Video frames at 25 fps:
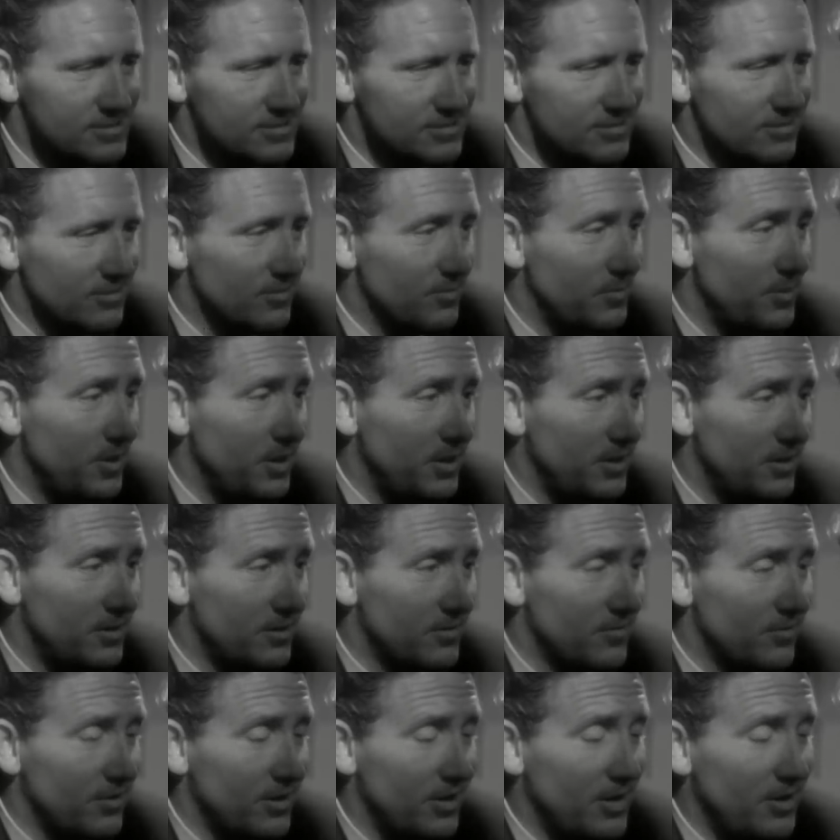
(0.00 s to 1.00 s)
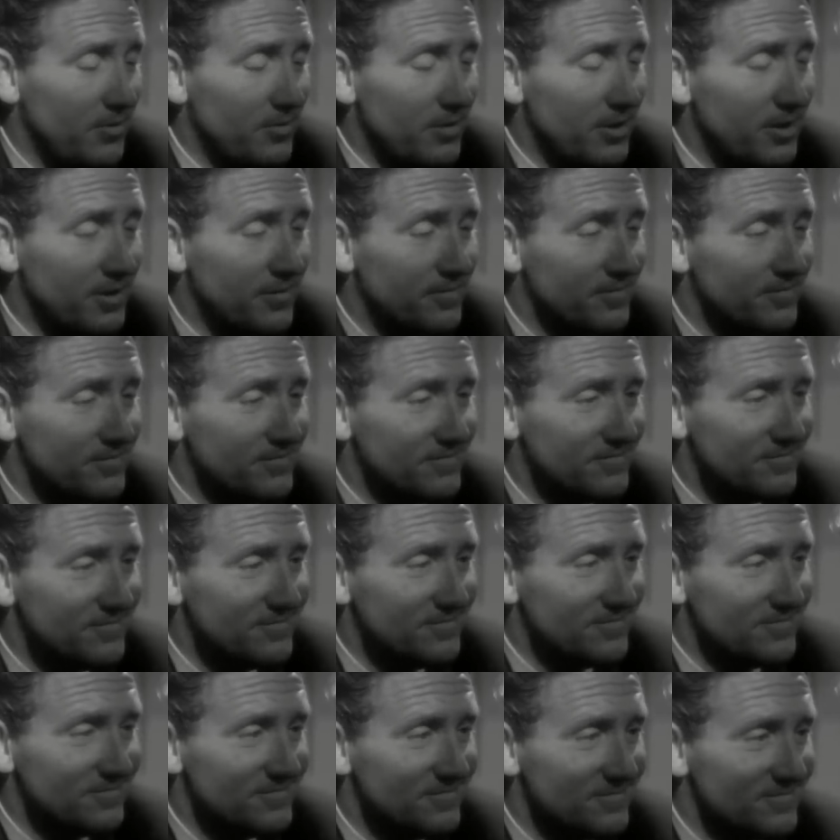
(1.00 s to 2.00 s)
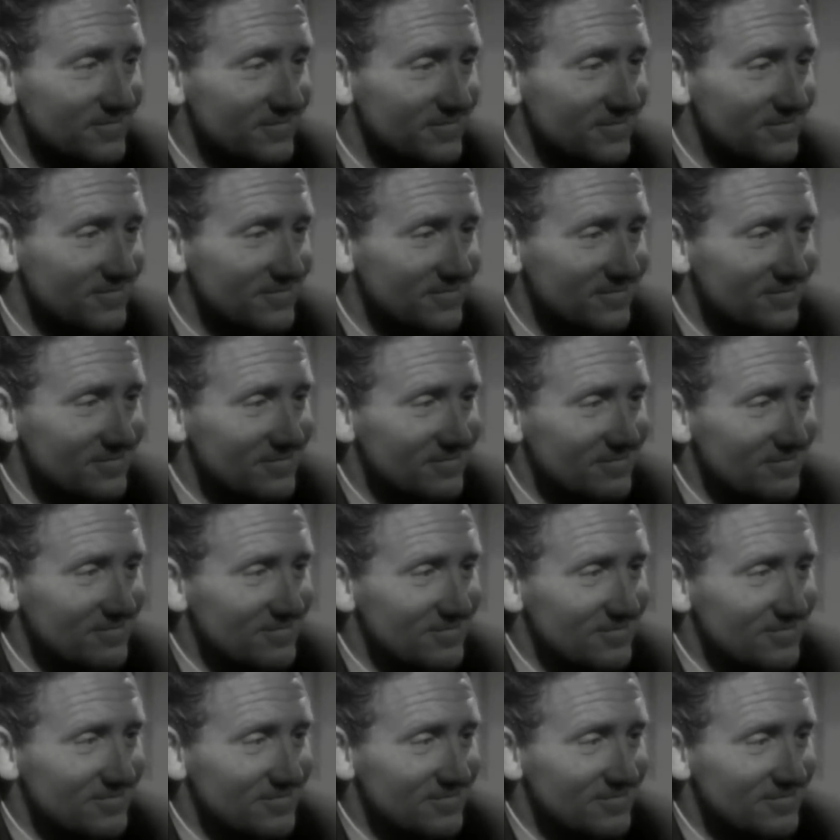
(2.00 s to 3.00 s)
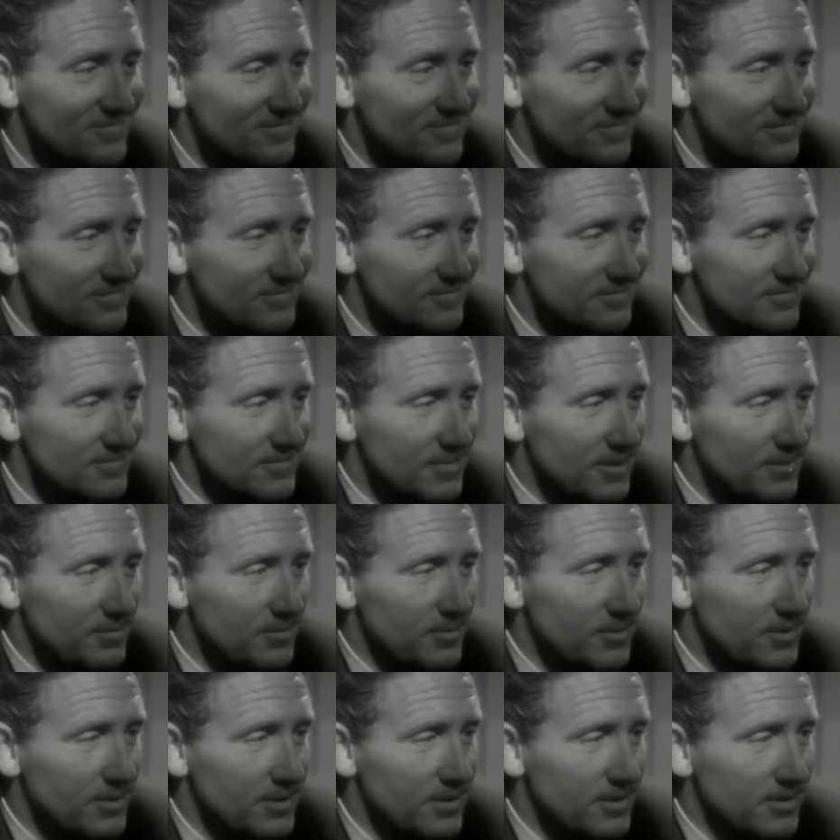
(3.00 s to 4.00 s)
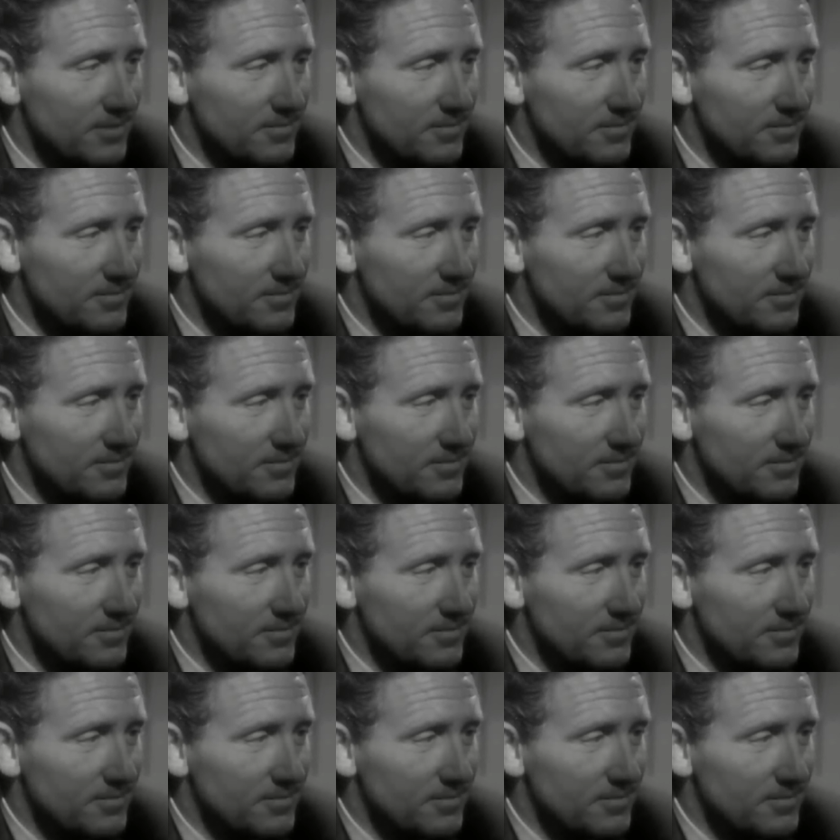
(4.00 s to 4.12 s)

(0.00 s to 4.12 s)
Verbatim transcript: With me? Really? Why? Look, Sam. I'm looking.